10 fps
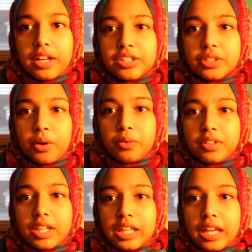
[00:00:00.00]
I don't
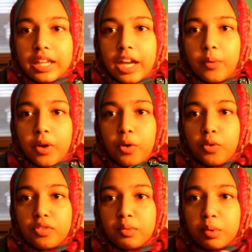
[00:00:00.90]
really like. I went
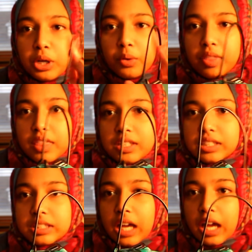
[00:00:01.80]
overboard with the
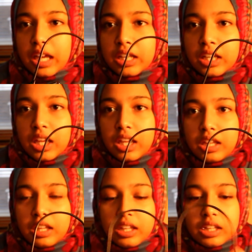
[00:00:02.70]
design,
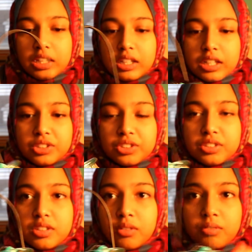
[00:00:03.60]
and I
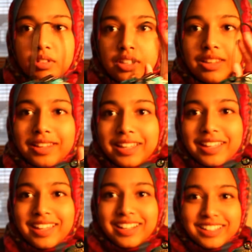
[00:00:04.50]
just don't really
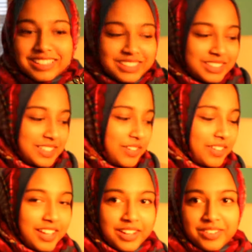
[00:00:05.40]
like it. So
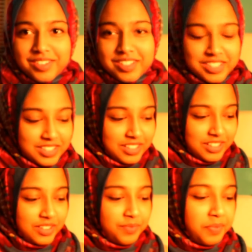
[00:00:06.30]
yeah, I'm just
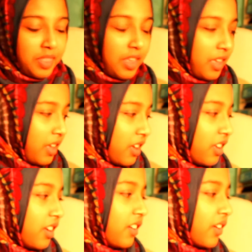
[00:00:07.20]
gonna...
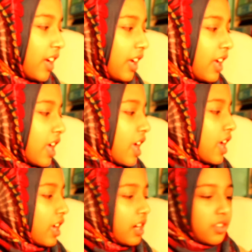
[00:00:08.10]
Okay,
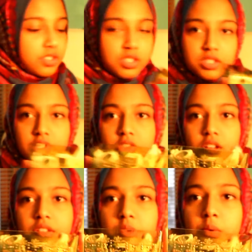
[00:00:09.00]
and this is
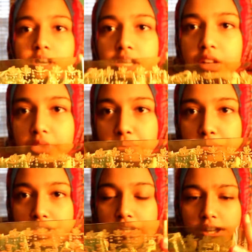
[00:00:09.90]
another one.
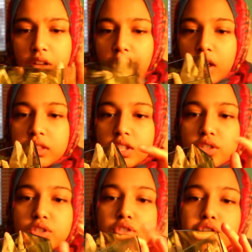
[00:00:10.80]
We got
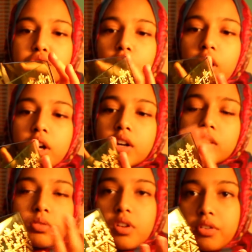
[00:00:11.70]
this jar,
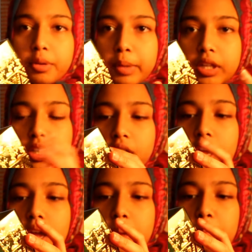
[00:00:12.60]
it was already painted,
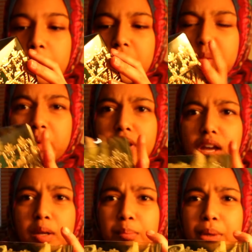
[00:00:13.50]
but we
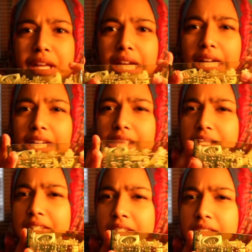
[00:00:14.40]
got a
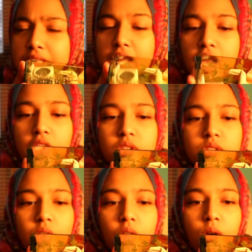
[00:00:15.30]
bouquet in it.
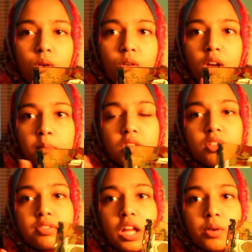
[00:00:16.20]
So, I mean,
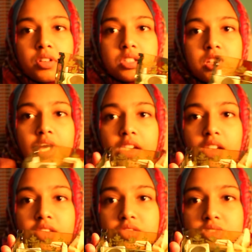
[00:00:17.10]
the flowers died,
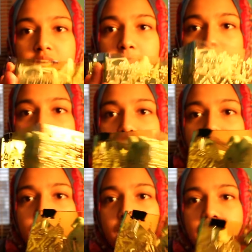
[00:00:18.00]
and I just kept this
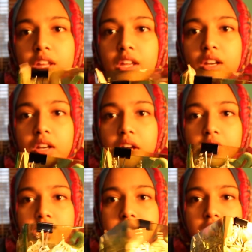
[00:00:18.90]
jar. And then
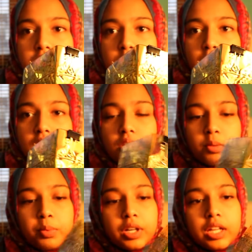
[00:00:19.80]
I decided to make it
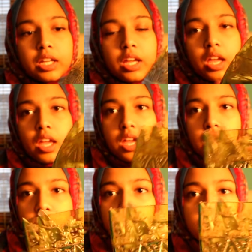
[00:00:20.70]
look pretty,
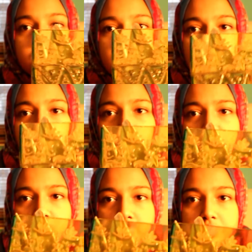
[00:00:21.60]
and so the
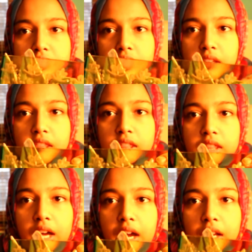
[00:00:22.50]
design looks like
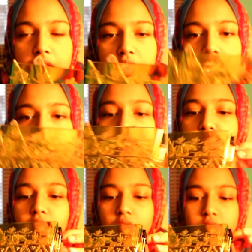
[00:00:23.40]
that. And I
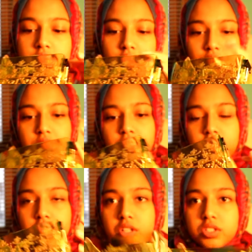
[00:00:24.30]
have like stuff in
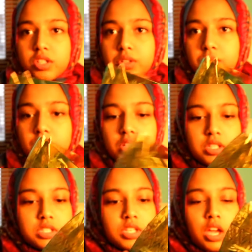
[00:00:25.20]
here too,
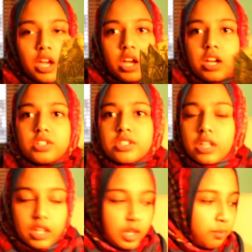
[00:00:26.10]
because I just
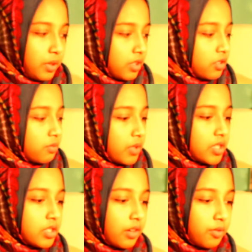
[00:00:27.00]
like keeping my
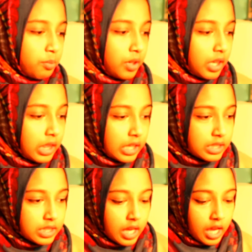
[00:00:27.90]
stuff and pretty things.